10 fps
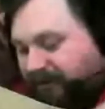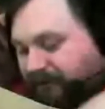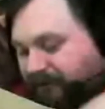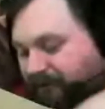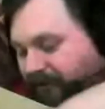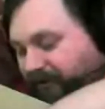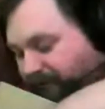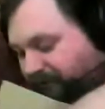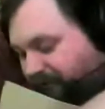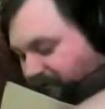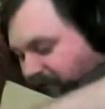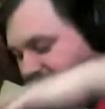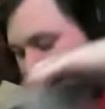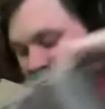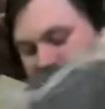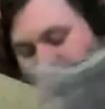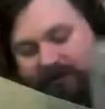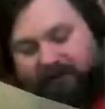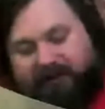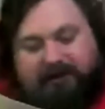behind all this.
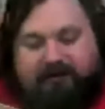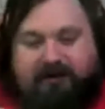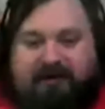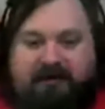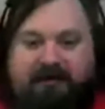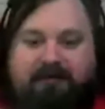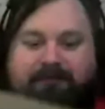Okie dokie.